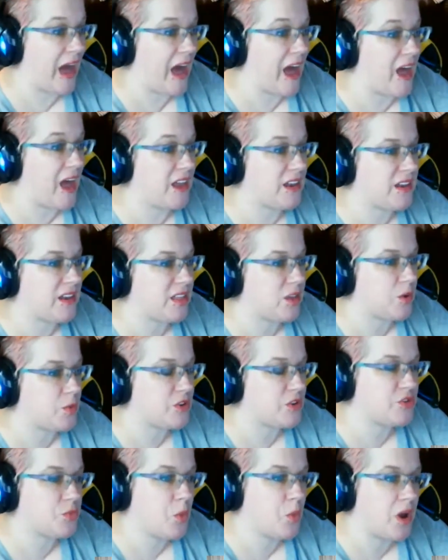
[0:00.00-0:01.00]
and there
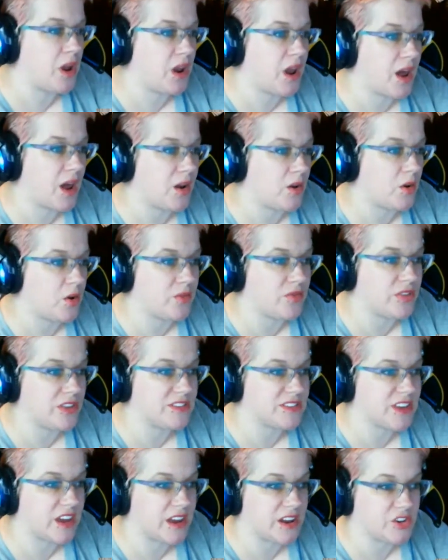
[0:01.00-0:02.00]
was one, I don't know if
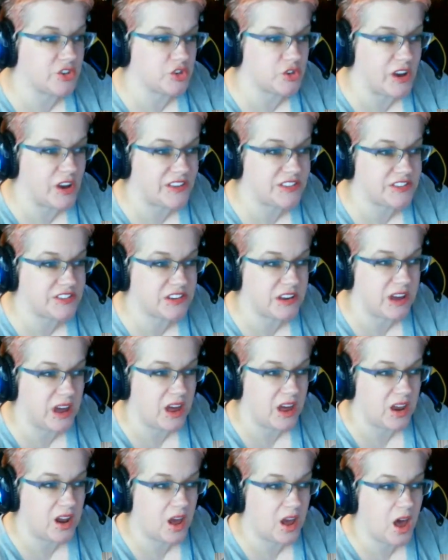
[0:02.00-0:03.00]
this got addressed
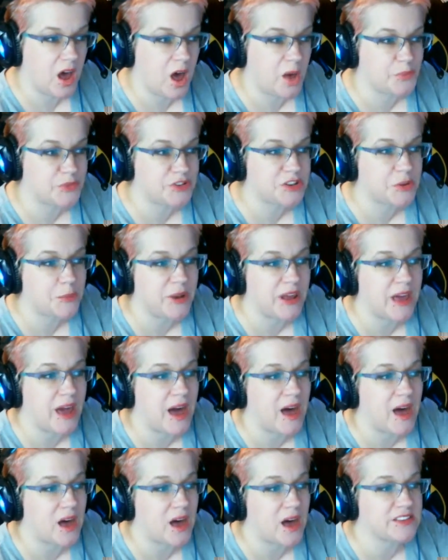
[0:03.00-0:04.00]
yet. Somebody,
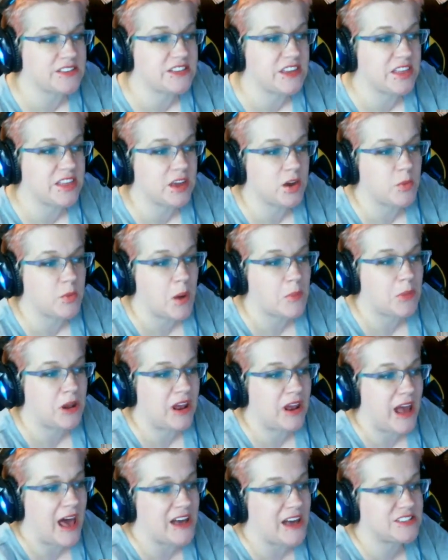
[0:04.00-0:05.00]
Cynthia
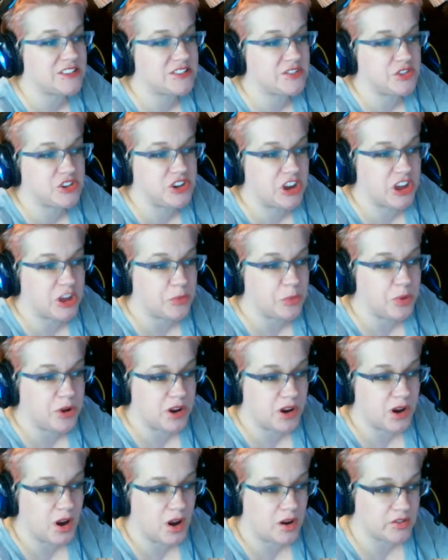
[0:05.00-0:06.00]
Robinette asked if she can put
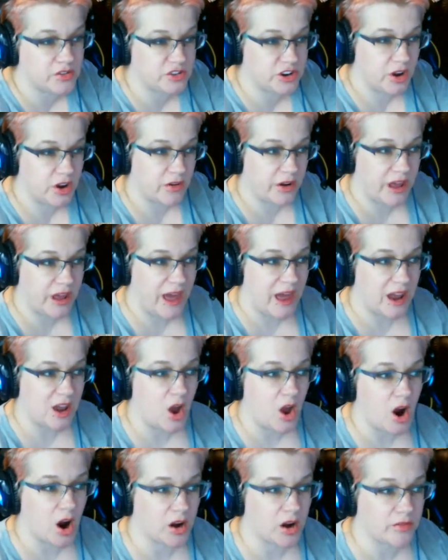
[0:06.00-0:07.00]
it on if she already had a
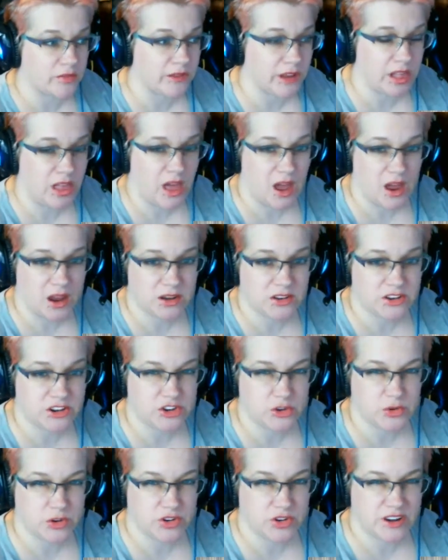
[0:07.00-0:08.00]
hard reline. Did
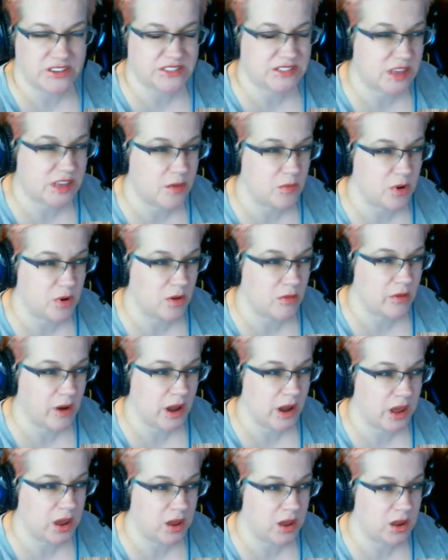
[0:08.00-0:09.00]
you address that one
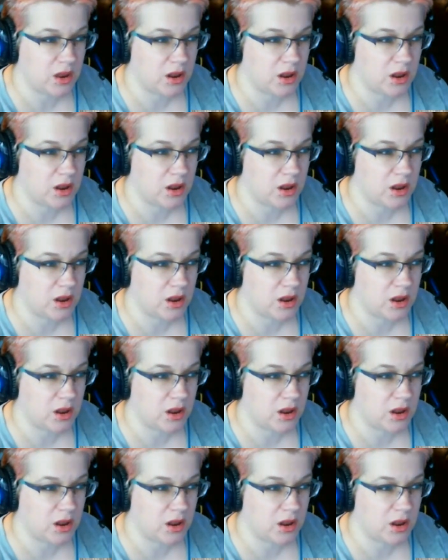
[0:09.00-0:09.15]
already?